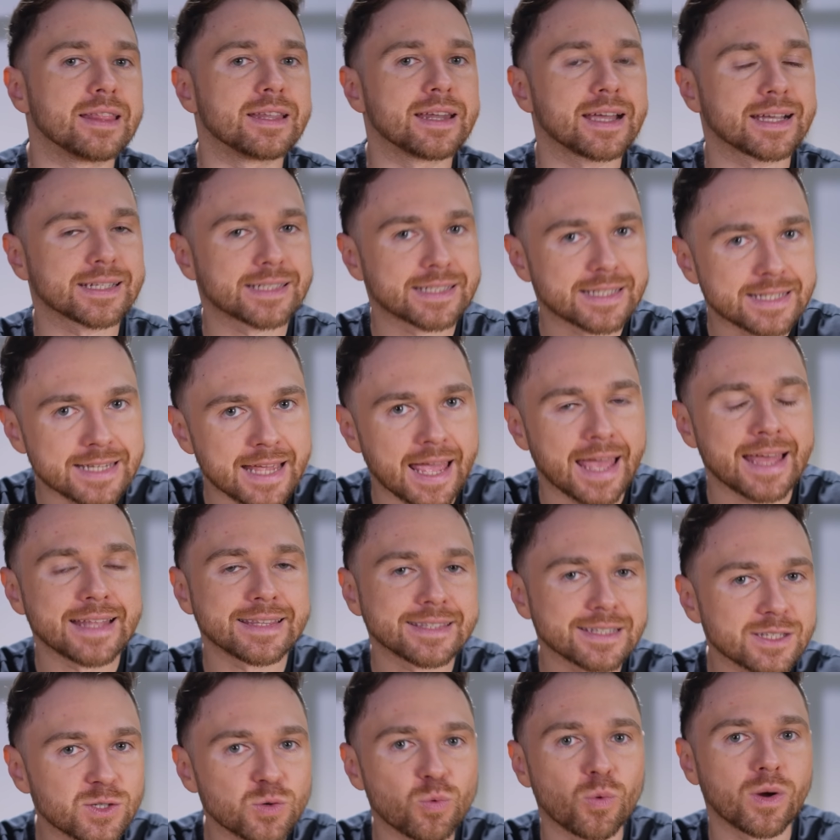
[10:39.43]
in the next
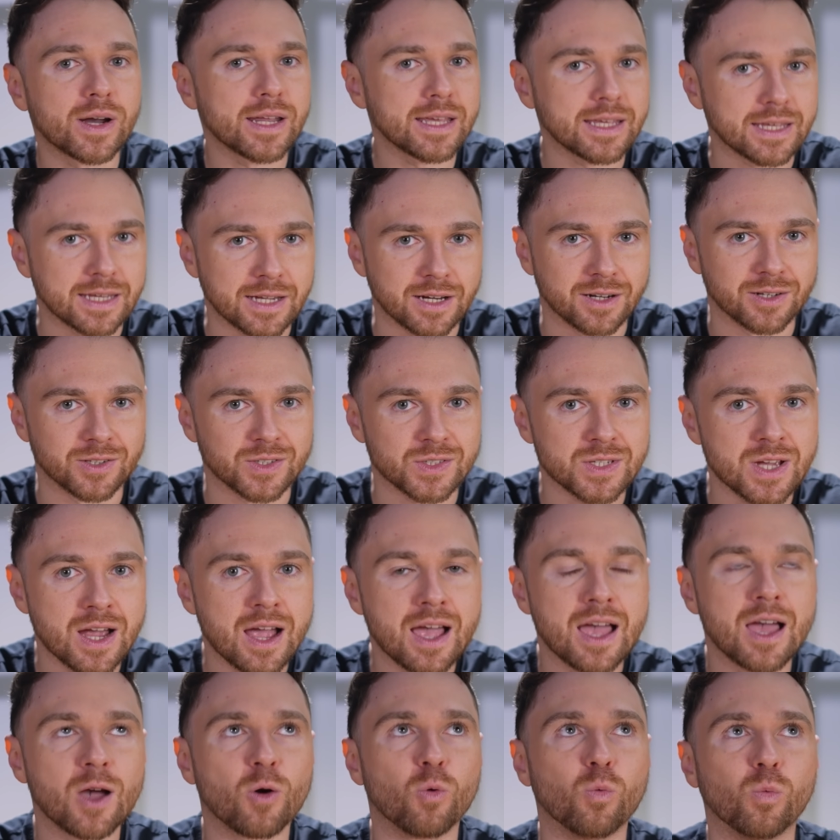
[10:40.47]
10 to 20 years,
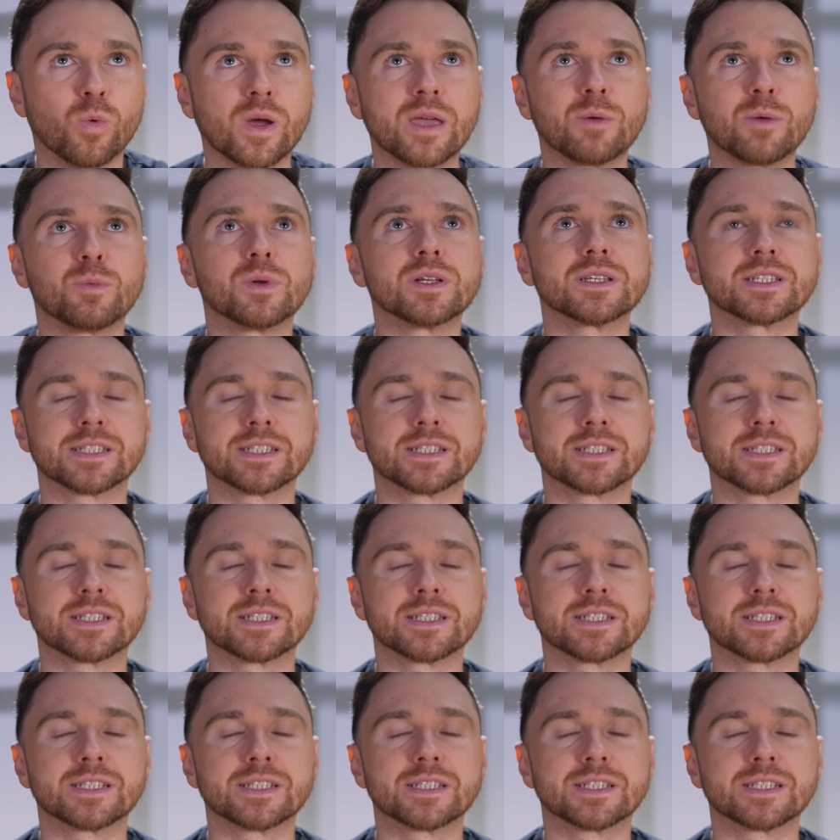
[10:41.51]
we will